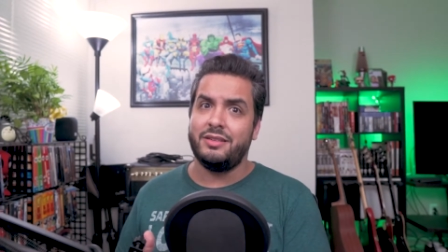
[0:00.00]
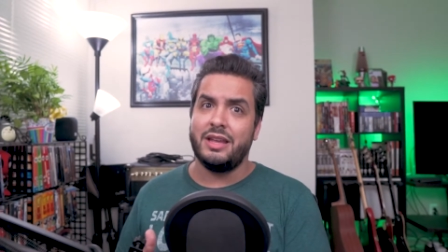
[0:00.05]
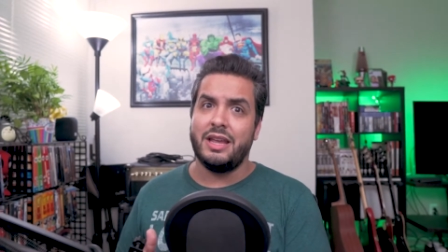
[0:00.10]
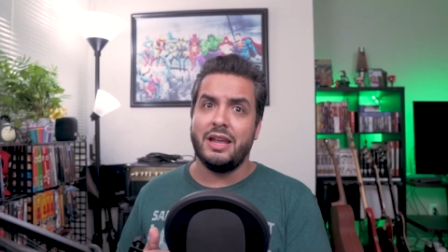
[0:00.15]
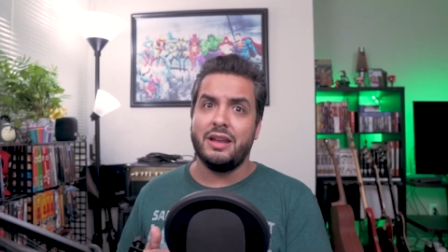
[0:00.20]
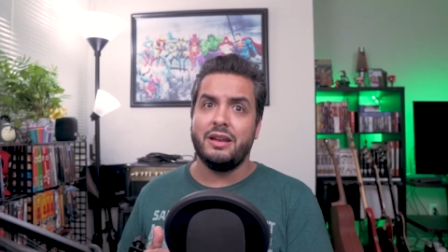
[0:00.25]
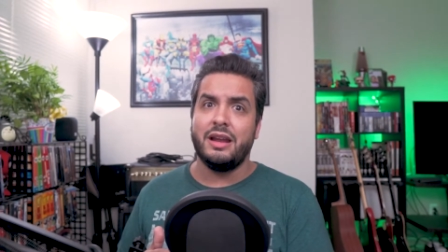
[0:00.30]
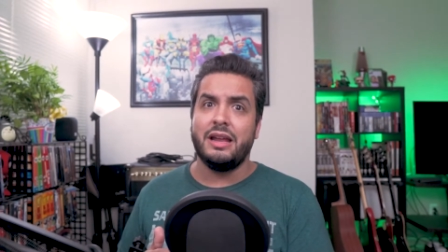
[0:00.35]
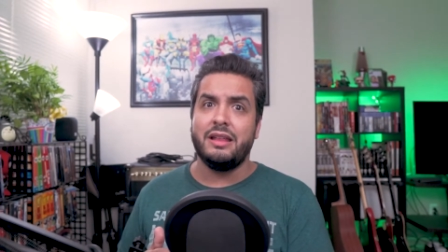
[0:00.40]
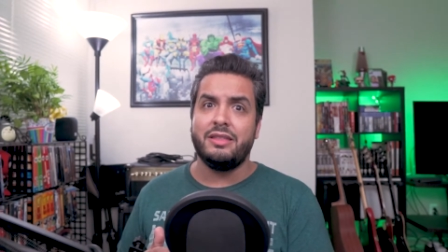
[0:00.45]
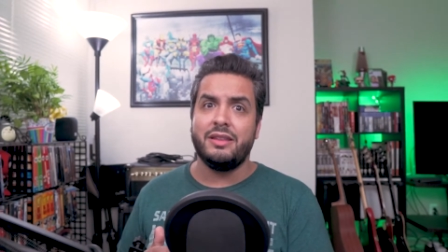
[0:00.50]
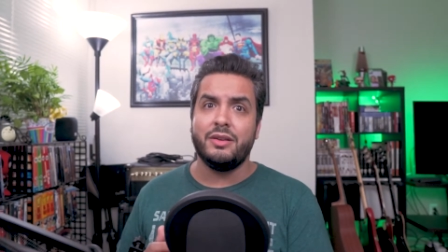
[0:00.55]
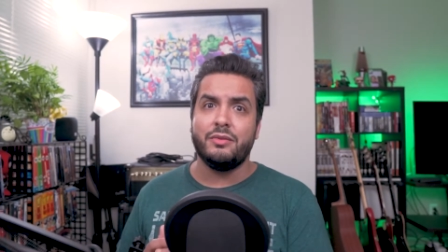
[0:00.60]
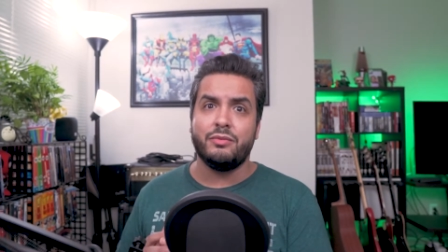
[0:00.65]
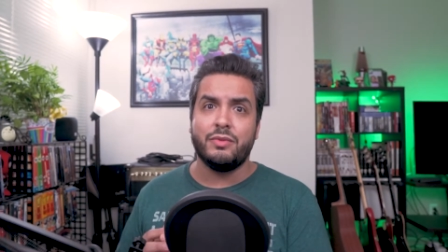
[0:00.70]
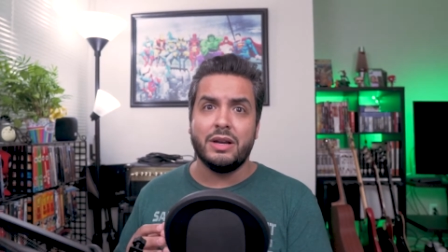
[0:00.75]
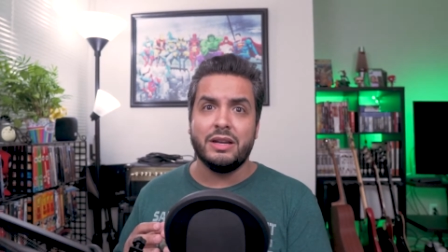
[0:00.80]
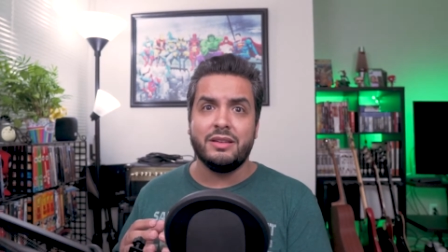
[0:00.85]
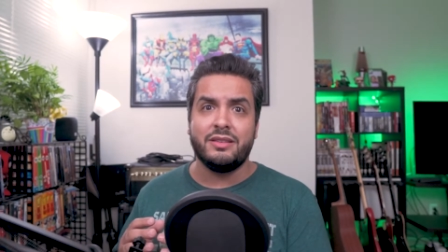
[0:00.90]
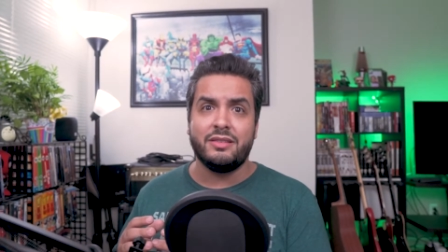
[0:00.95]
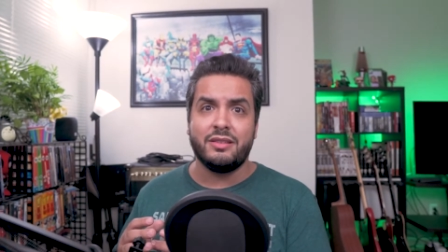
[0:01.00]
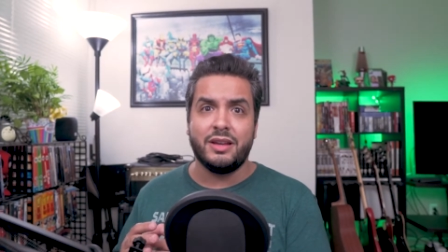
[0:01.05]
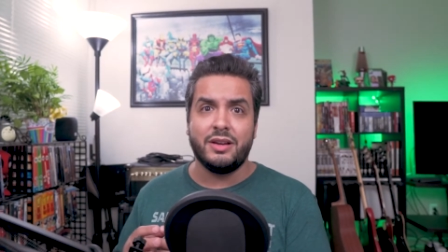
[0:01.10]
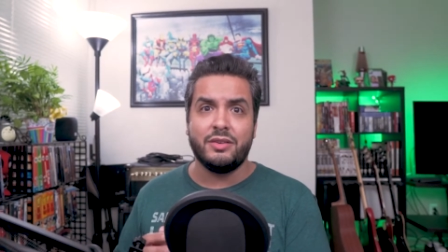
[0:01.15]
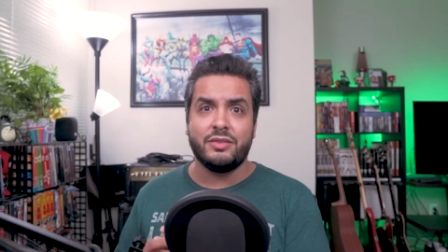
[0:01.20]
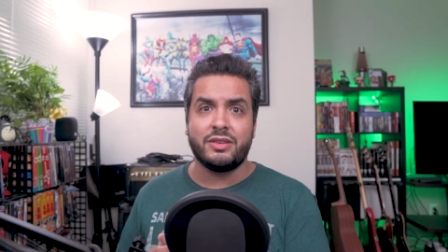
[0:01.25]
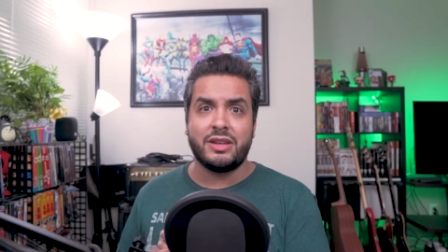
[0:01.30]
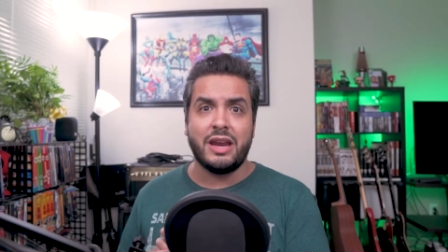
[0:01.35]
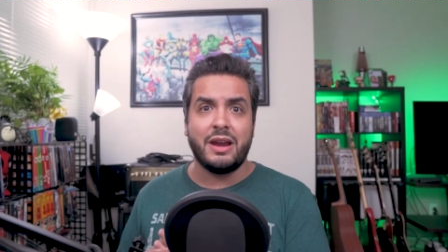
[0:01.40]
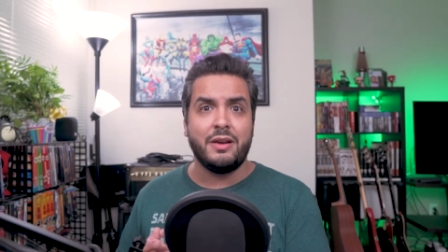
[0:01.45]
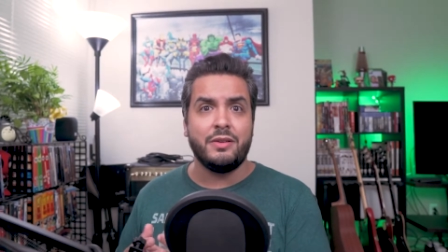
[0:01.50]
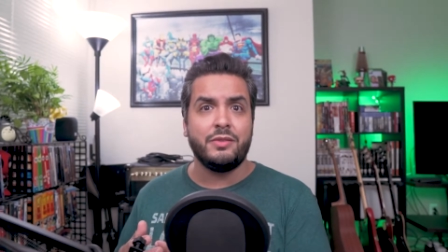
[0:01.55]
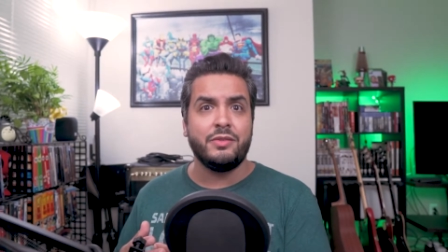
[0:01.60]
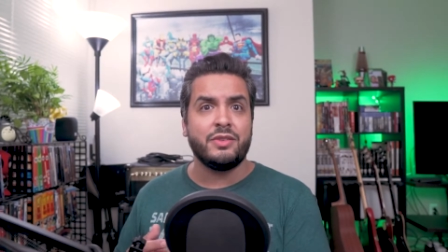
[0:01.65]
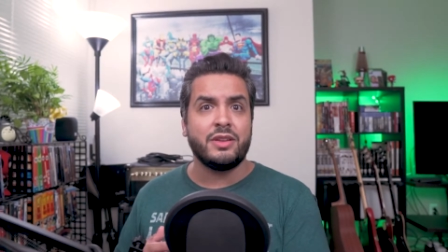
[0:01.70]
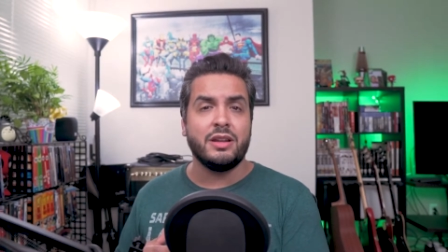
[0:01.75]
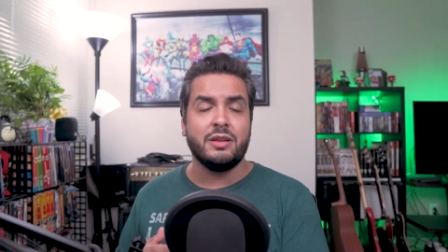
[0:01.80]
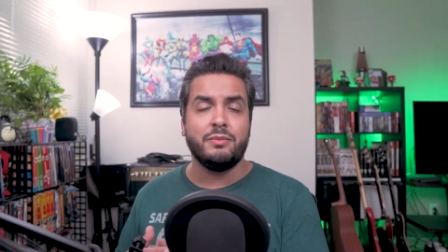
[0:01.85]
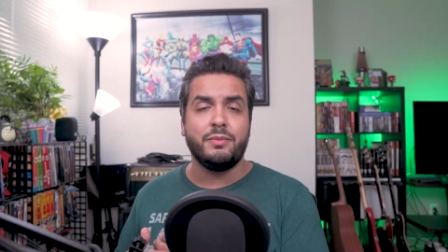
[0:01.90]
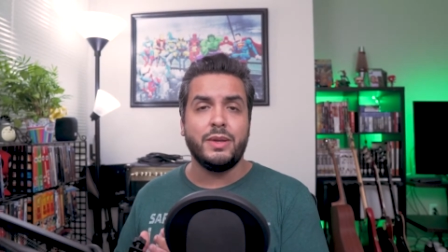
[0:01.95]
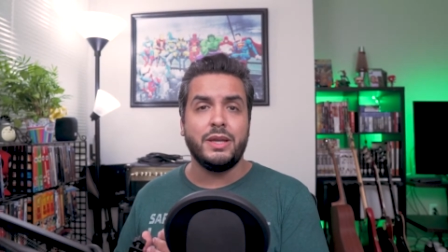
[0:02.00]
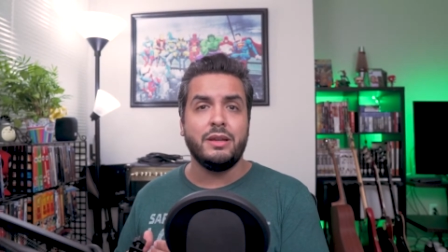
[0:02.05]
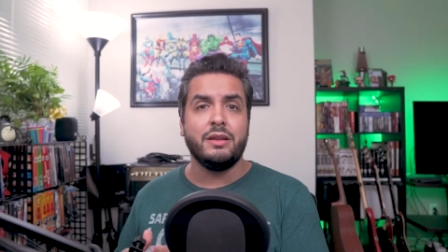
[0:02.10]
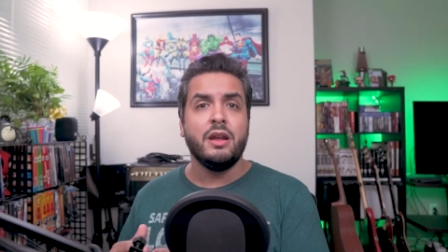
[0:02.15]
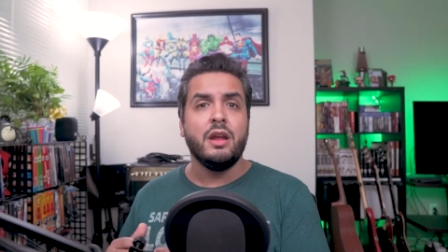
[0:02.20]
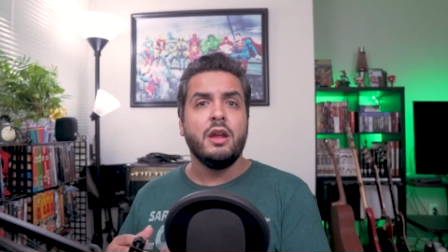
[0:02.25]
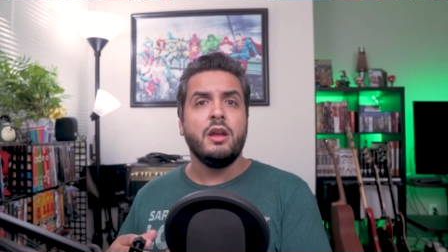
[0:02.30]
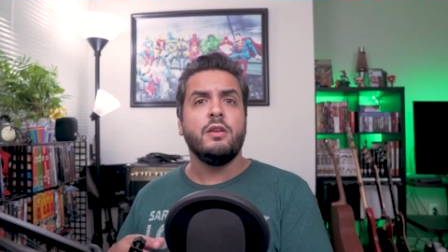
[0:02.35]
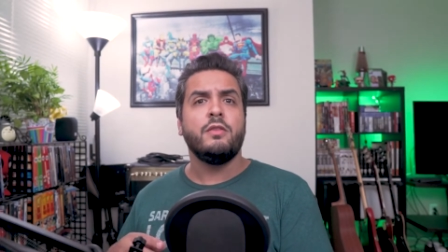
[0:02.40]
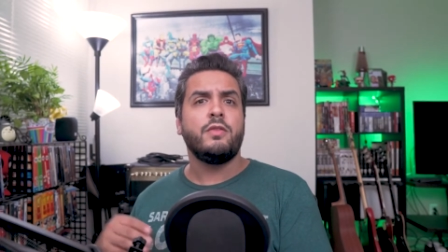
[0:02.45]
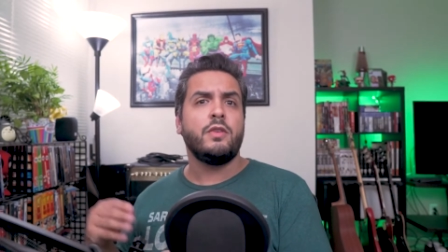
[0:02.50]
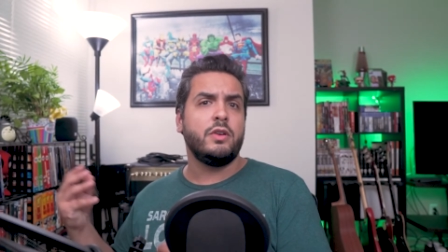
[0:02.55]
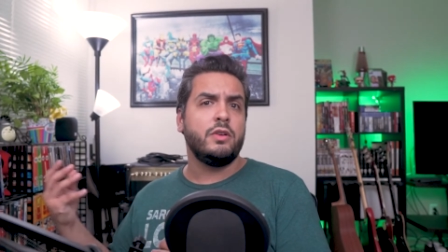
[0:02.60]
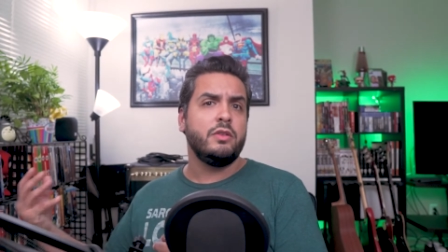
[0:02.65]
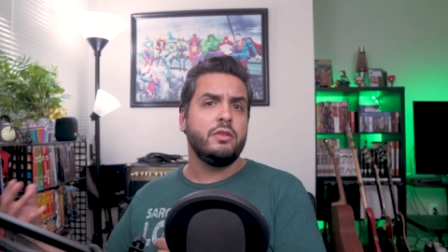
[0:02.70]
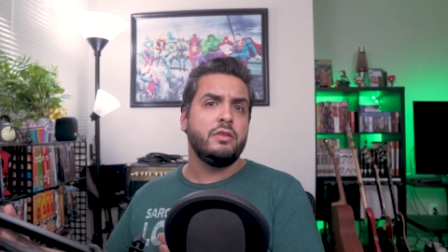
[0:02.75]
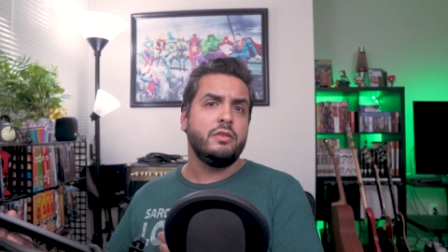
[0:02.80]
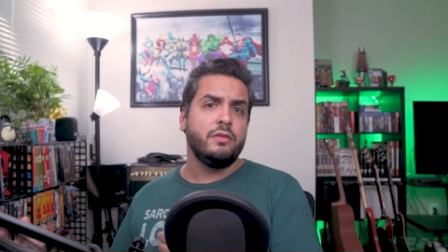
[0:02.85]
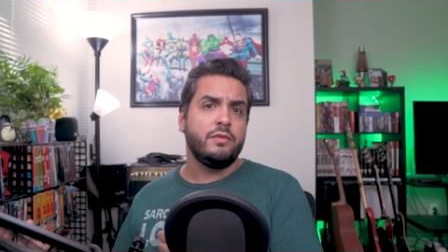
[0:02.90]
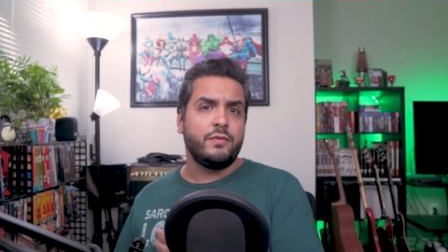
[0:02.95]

and I think Renslayer's character is going to be further,